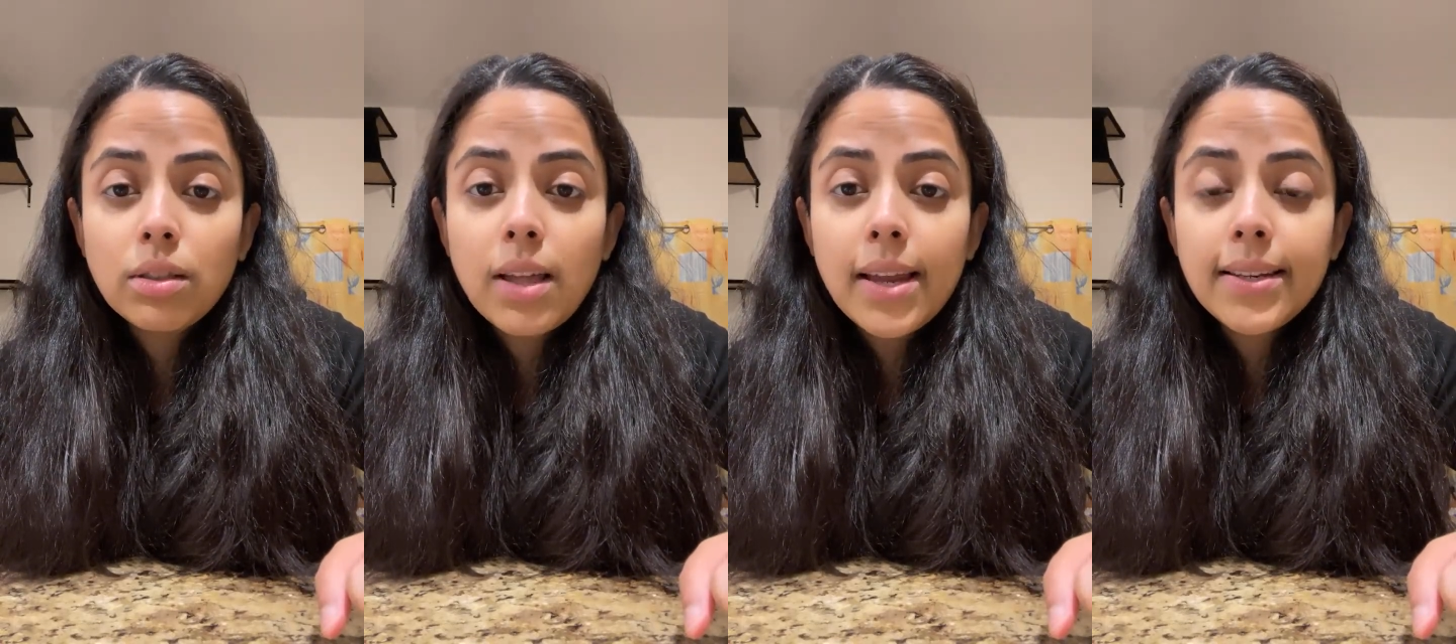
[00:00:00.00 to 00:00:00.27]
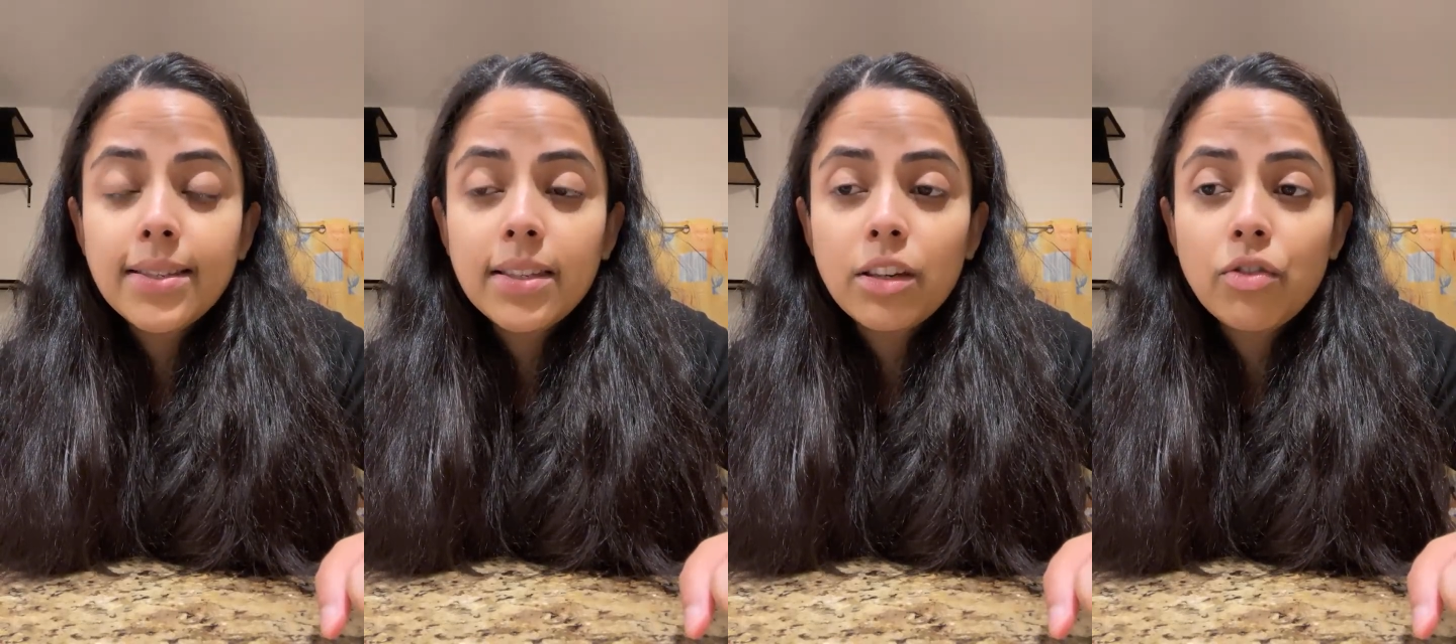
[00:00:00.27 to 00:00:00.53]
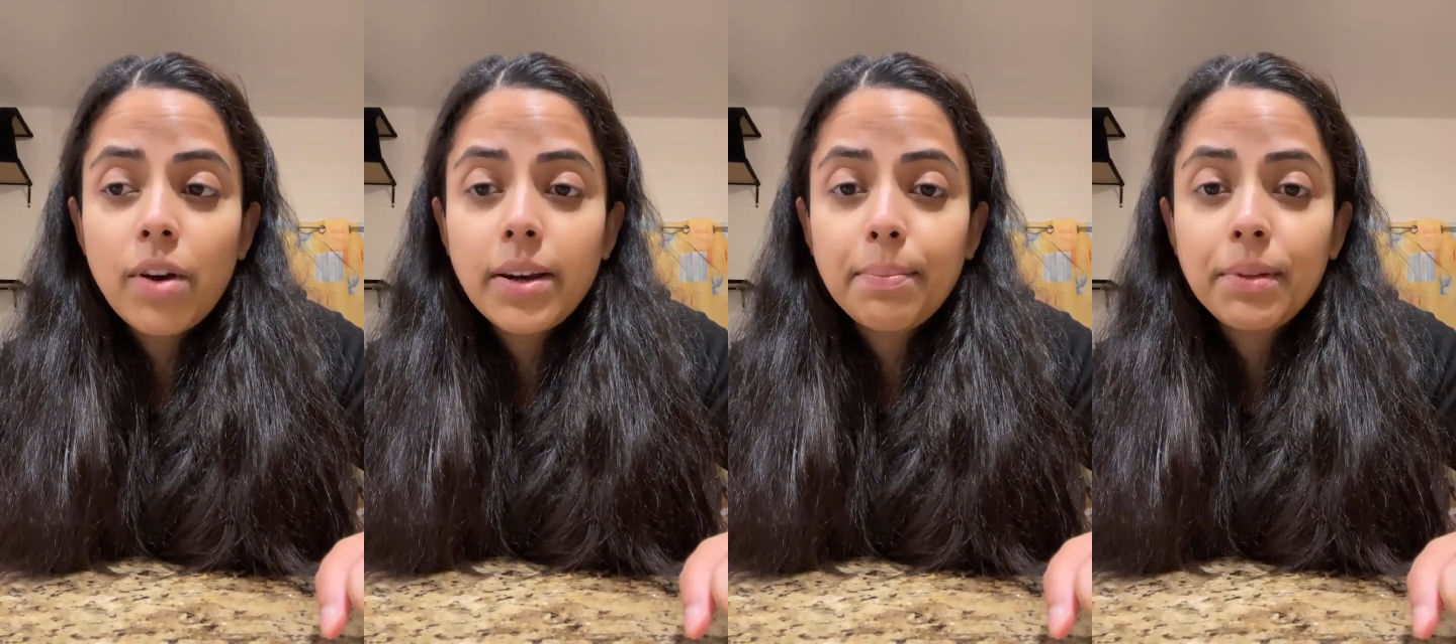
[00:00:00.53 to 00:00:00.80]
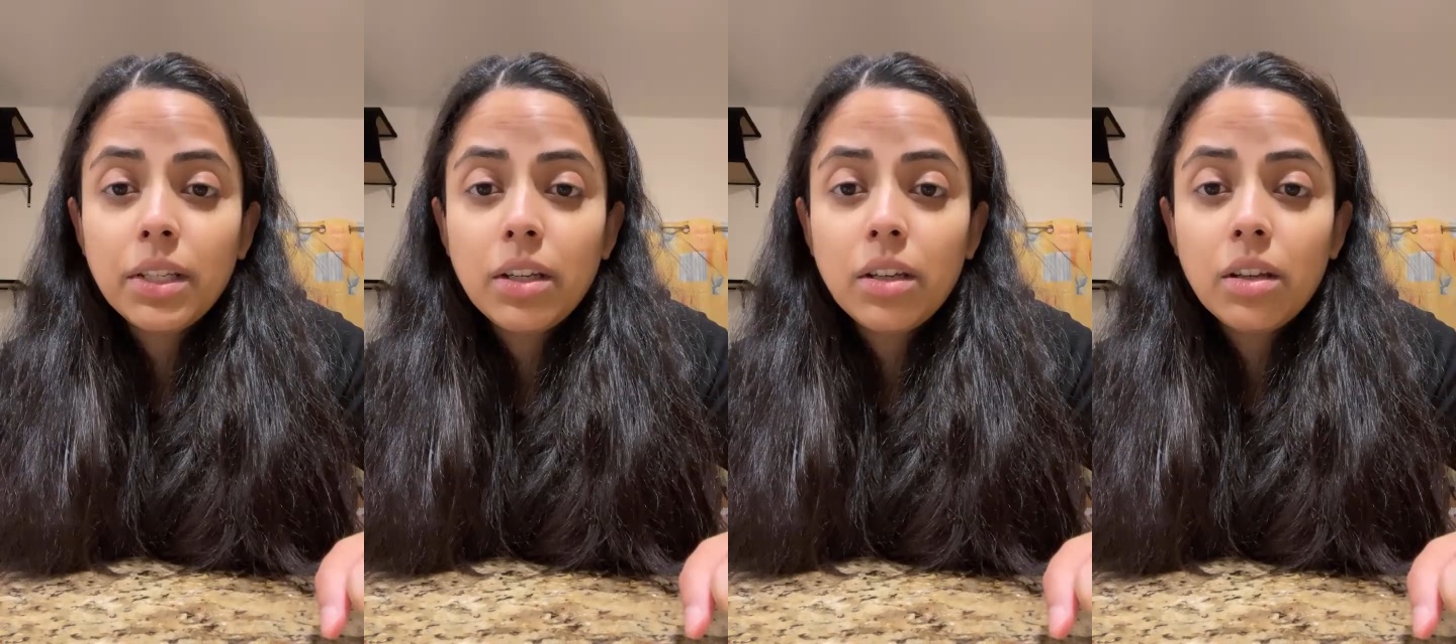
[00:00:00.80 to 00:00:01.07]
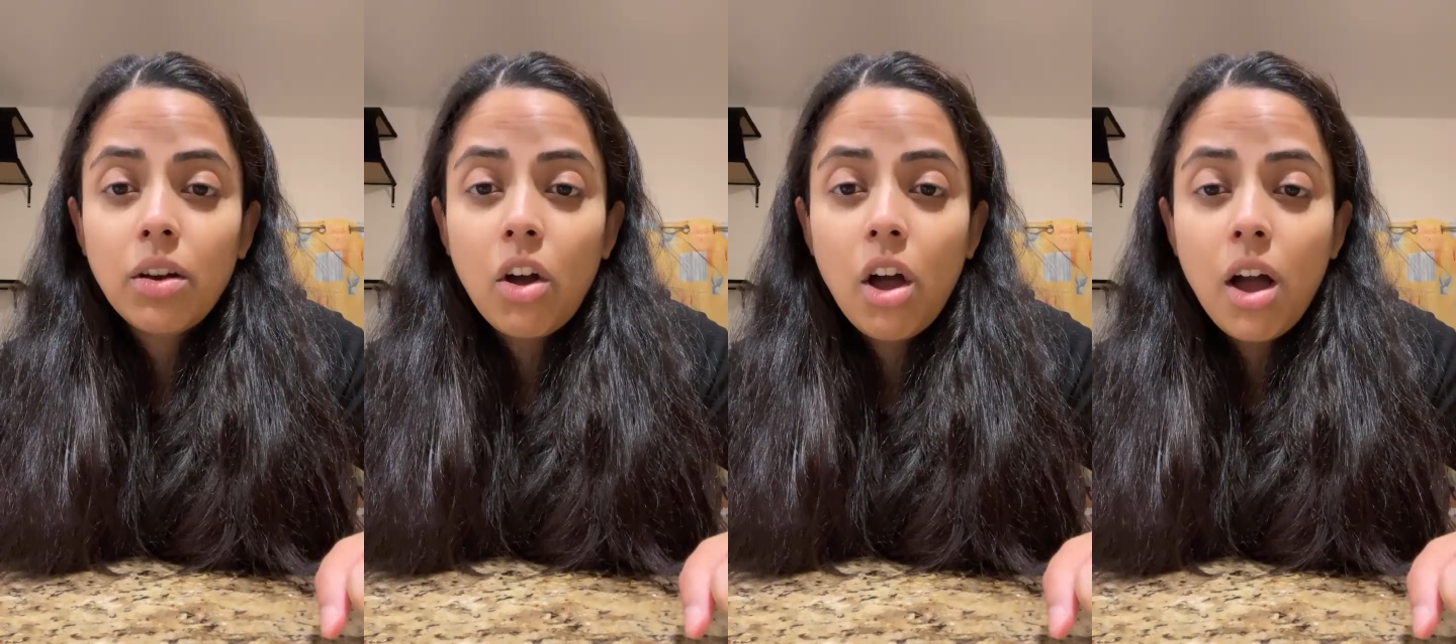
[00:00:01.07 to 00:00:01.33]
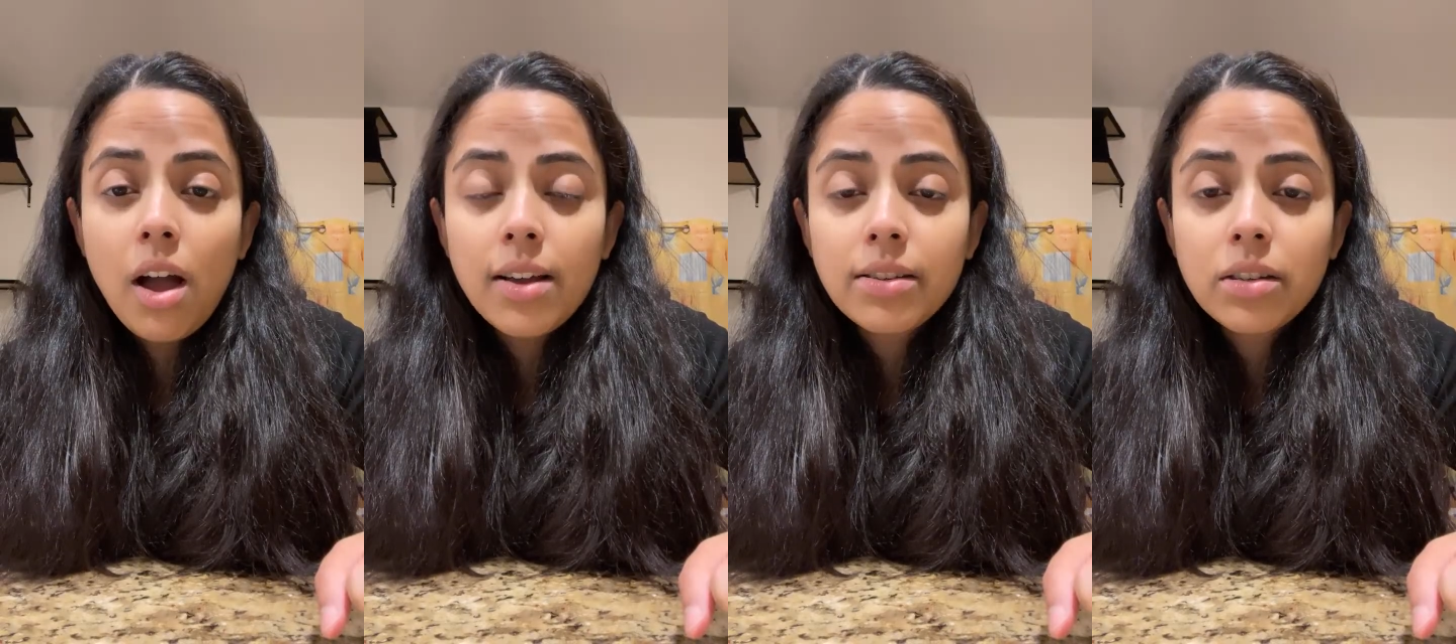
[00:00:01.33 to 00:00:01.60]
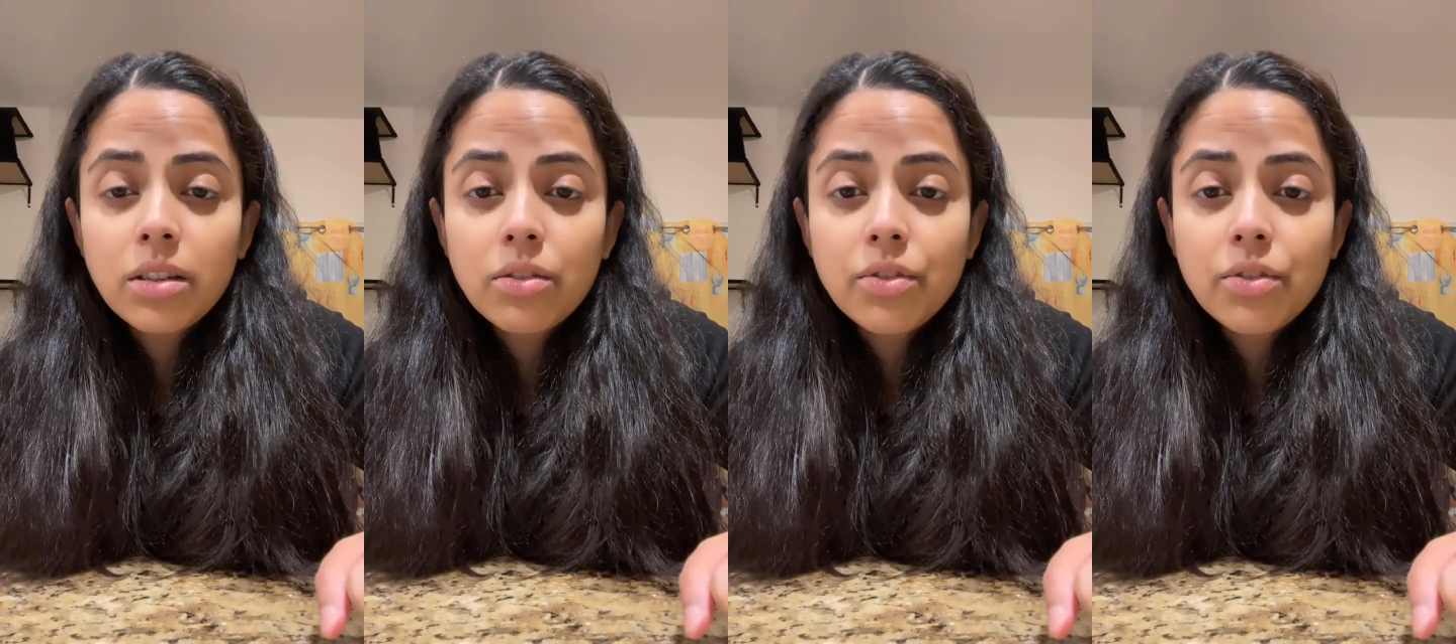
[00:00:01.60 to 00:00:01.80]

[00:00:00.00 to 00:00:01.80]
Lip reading: that is incredibly hot